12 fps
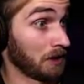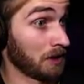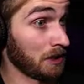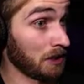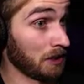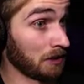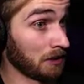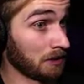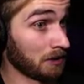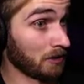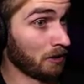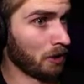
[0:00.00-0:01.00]
Oh.
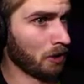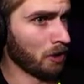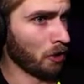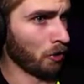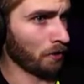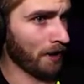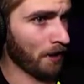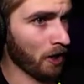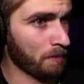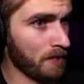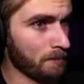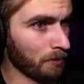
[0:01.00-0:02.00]
Oh, they
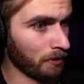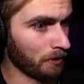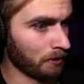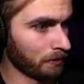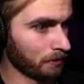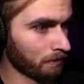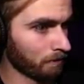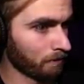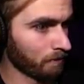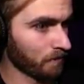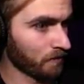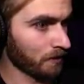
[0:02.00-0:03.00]
are people.
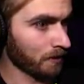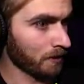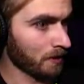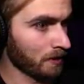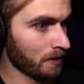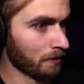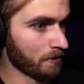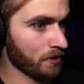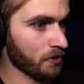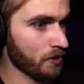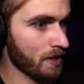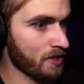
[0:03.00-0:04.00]
It was
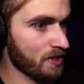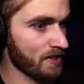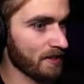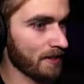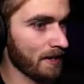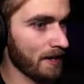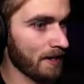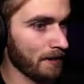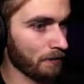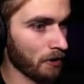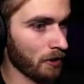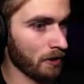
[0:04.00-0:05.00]
the strangest thing I had
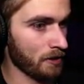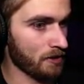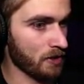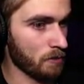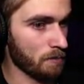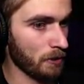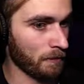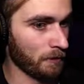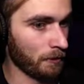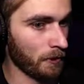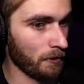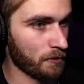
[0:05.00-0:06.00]
ever heard. Such
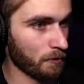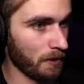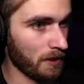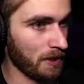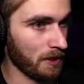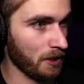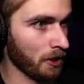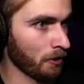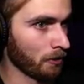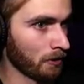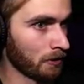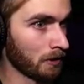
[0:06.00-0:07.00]
beautiful notes. Where did it go?